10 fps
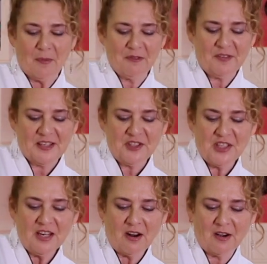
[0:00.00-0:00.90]
we're
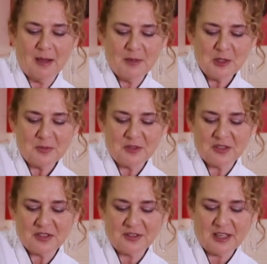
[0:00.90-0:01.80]
finishing our hummus with
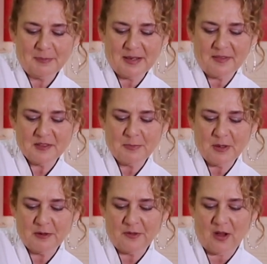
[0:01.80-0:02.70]
just a little bit of this
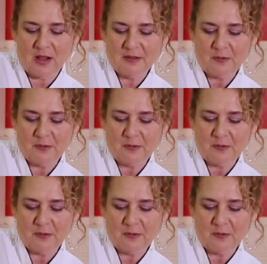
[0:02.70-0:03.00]
beautiful olive